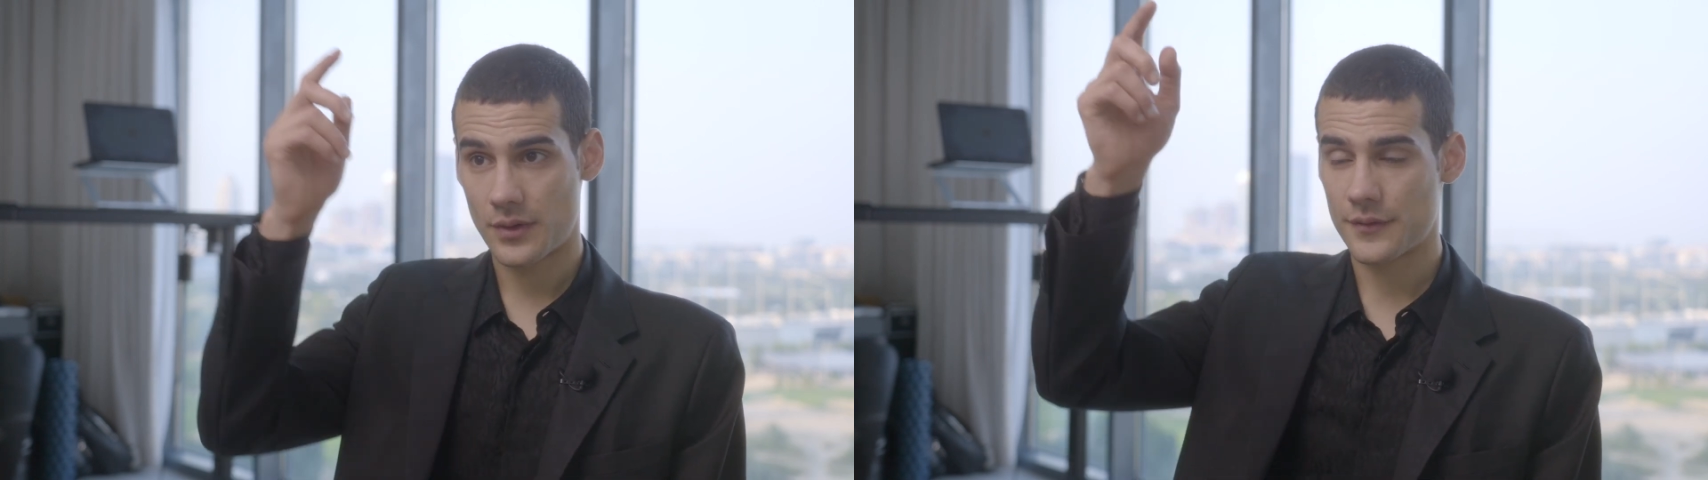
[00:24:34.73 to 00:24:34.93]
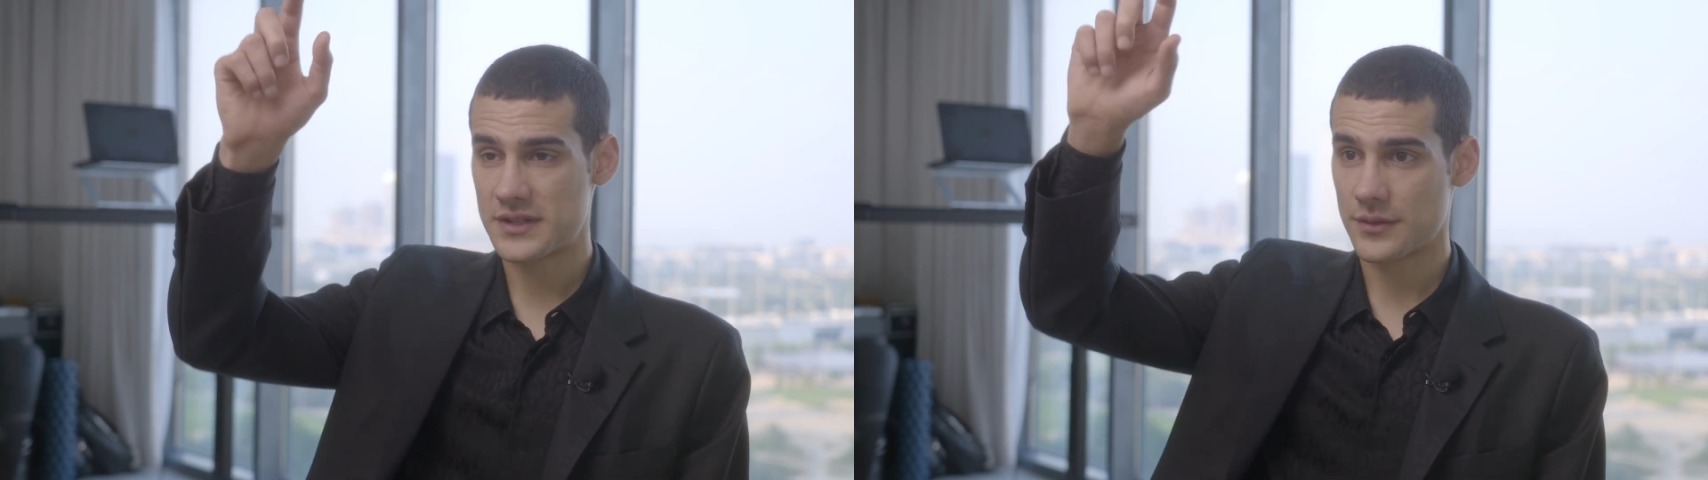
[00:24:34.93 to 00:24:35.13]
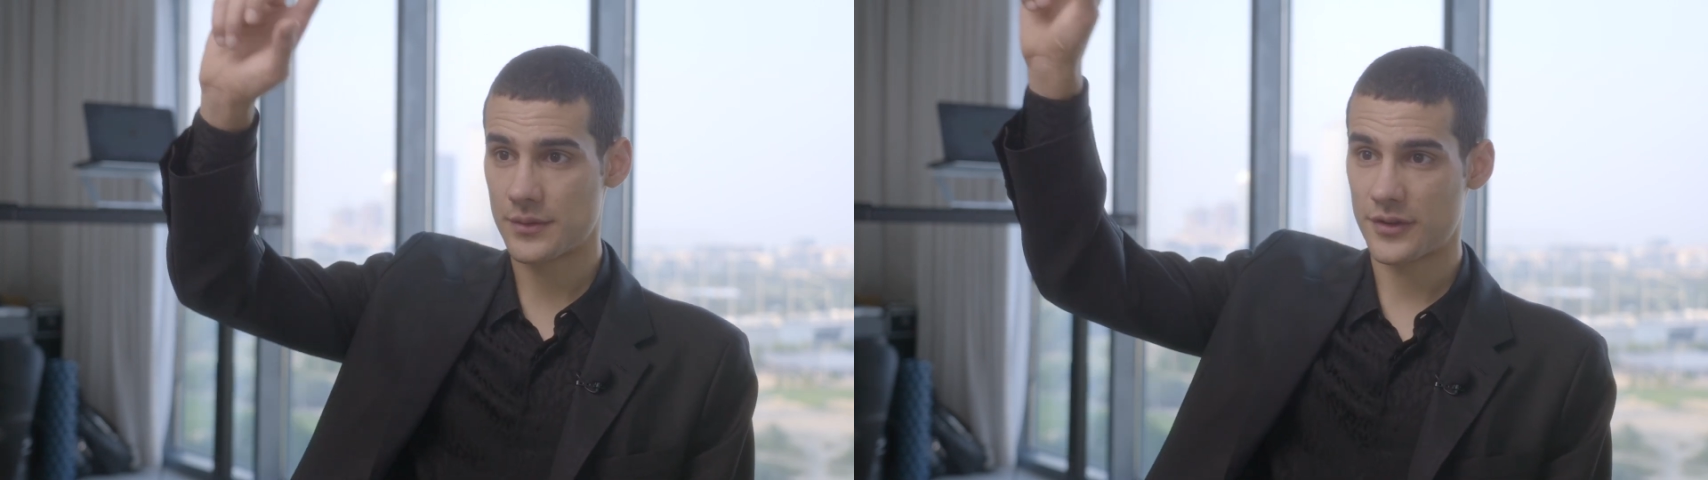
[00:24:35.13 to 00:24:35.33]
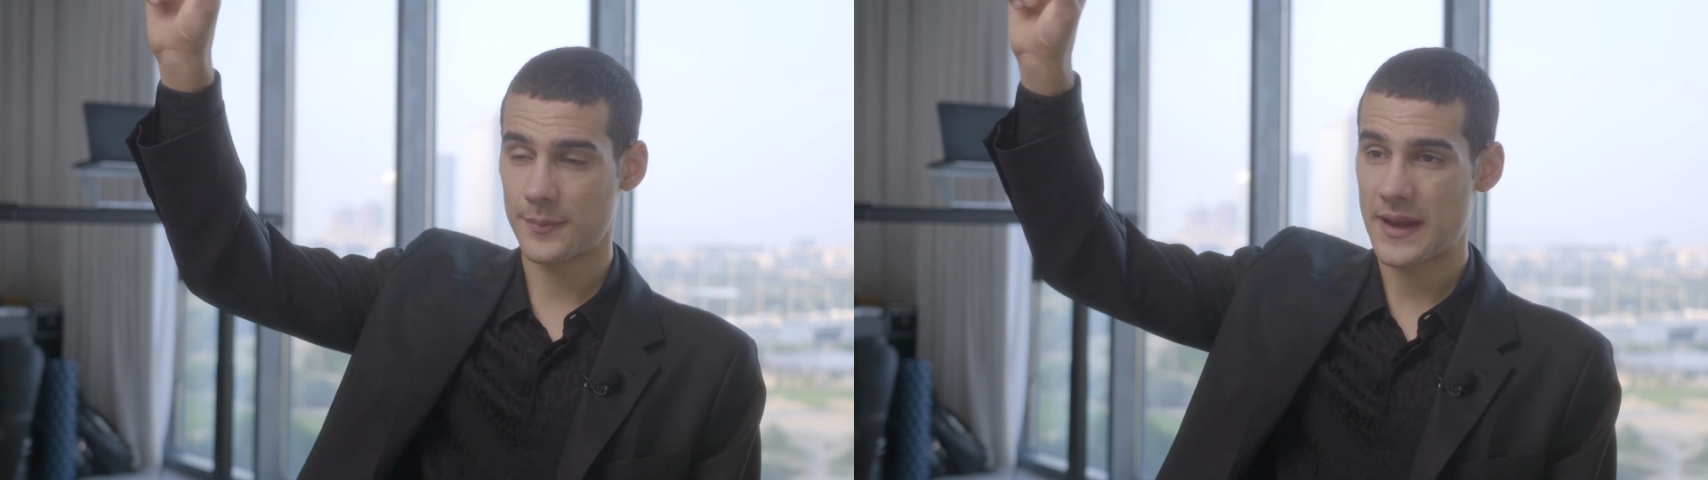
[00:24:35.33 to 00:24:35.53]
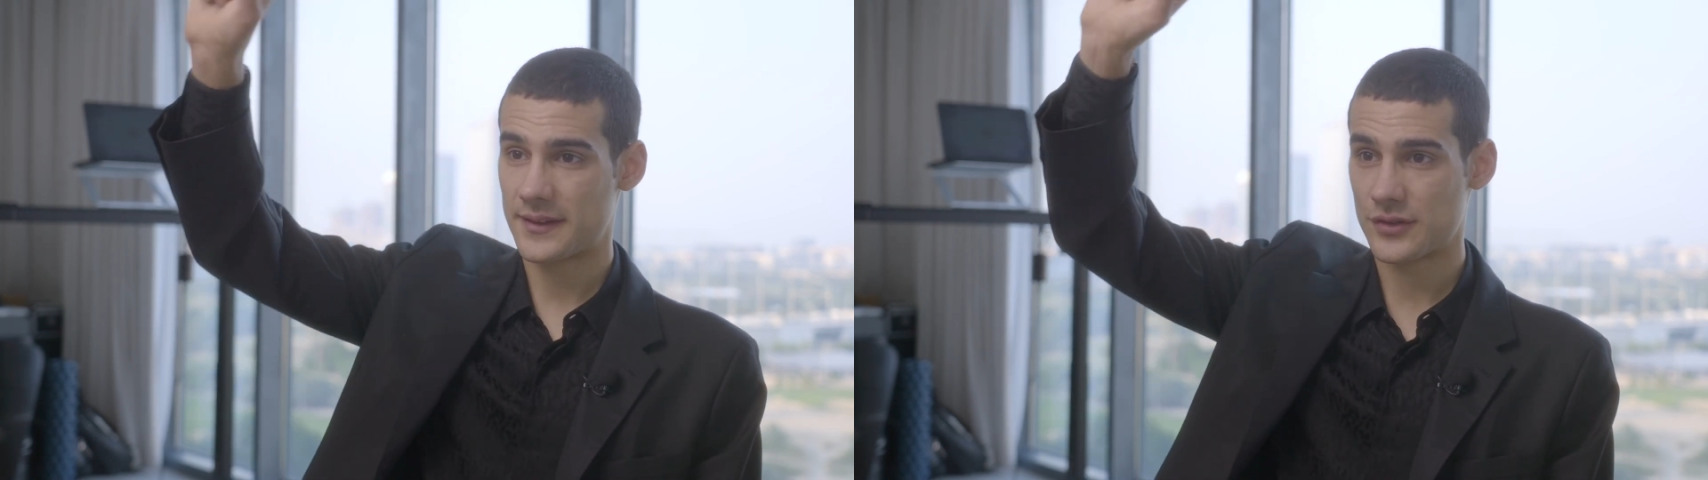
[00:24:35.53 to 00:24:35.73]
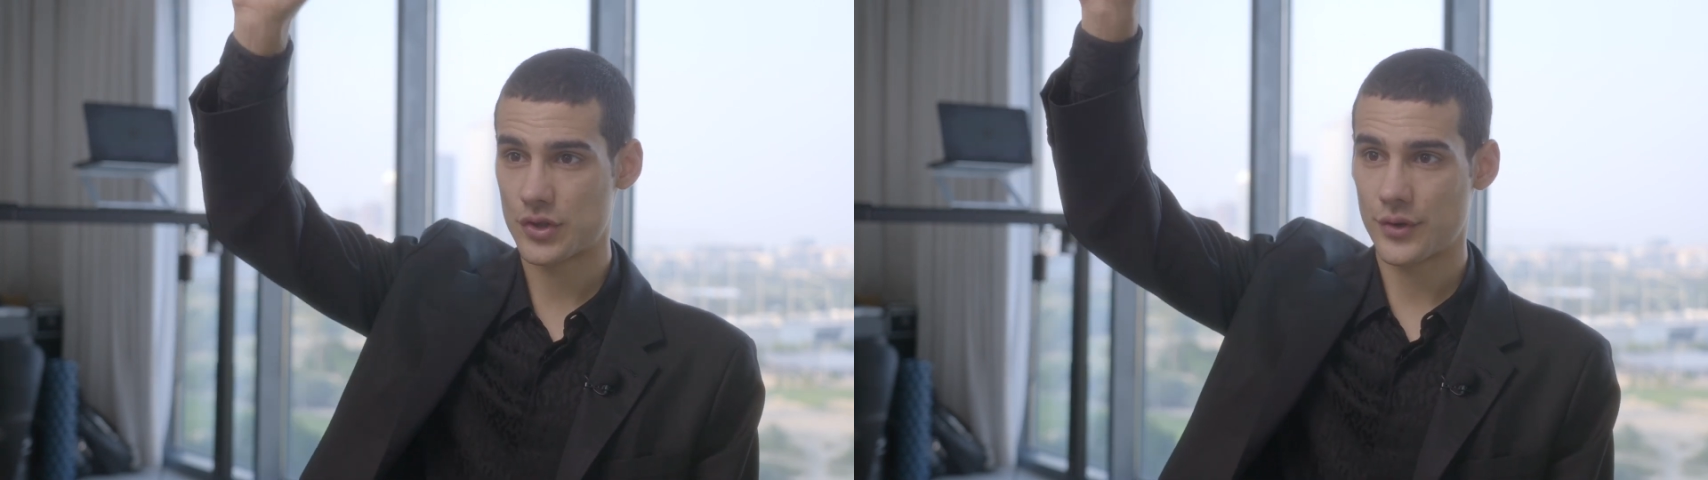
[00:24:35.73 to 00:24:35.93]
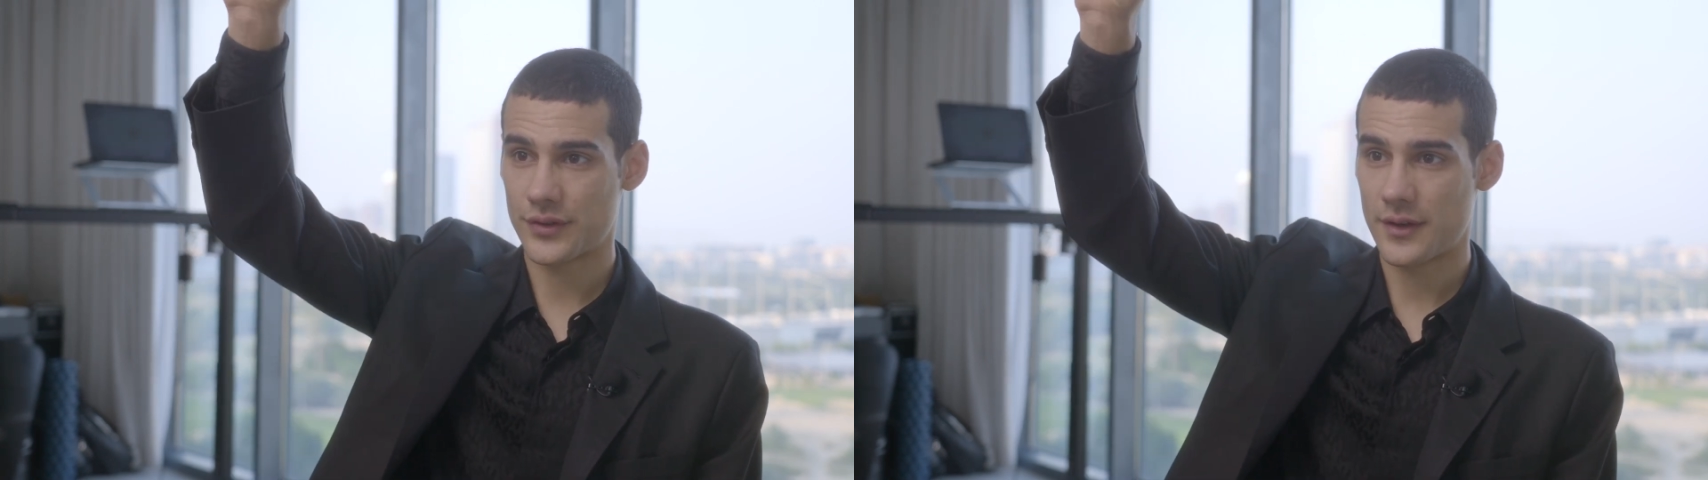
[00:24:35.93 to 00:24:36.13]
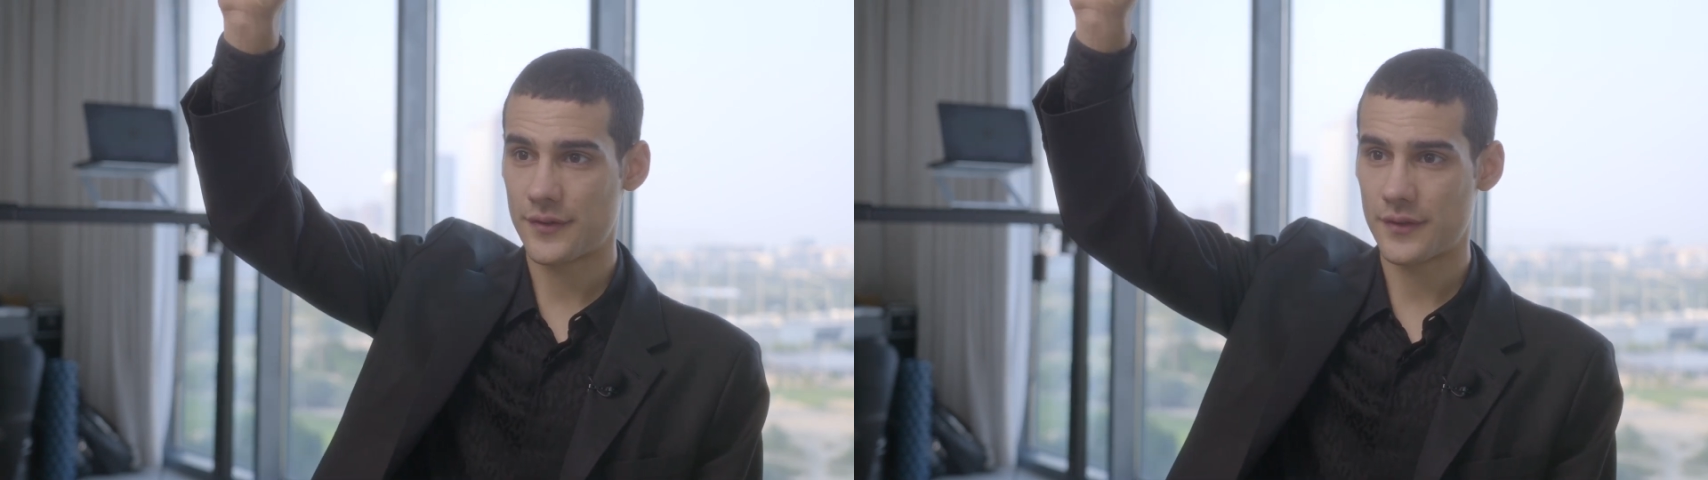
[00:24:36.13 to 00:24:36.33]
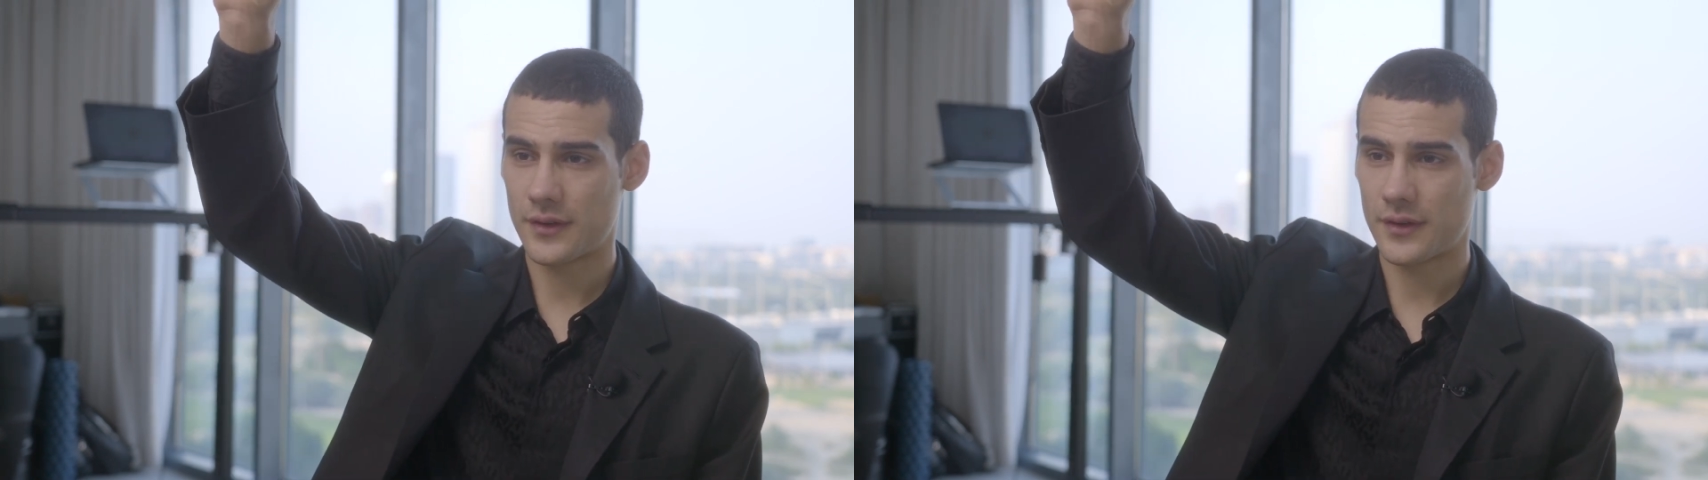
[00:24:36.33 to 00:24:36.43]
obviously in the space it shows up,